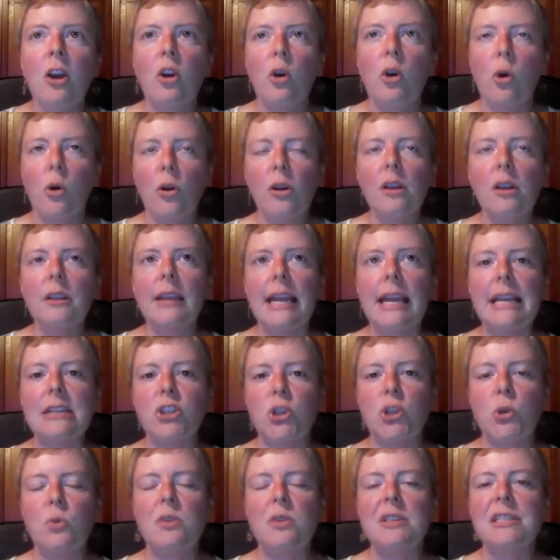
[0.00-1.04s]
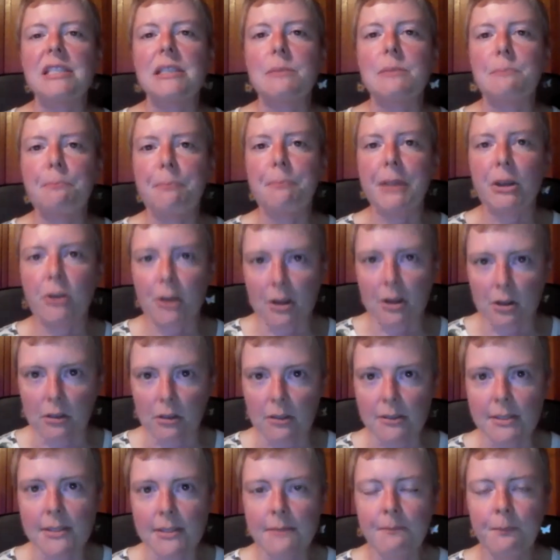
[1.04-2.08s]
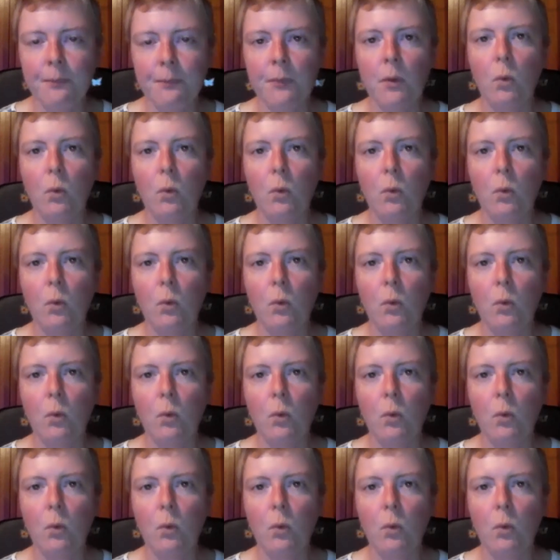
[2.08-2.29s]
correlate to the spiracles,